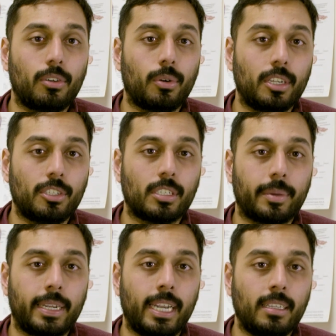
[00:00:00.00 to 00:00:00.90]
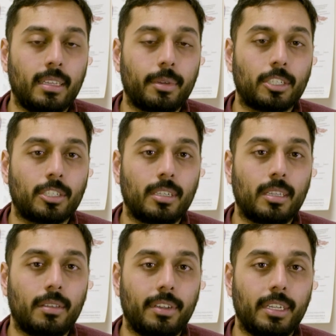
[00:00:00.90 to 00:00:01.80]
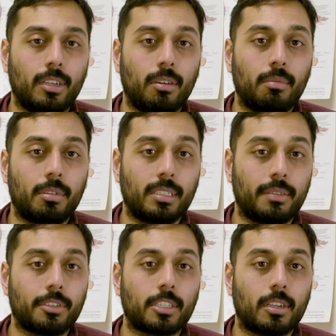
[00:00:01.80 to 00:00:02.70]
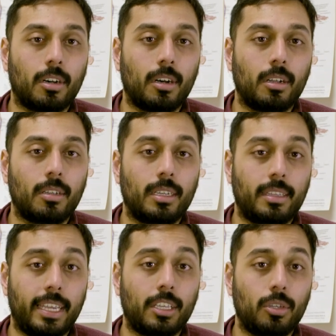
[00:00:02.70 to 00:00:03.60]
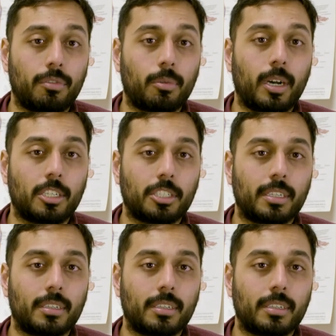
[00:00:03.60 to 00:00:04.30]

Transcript: questions about anything mentioned in the video, please give us a call, and thank you for watching.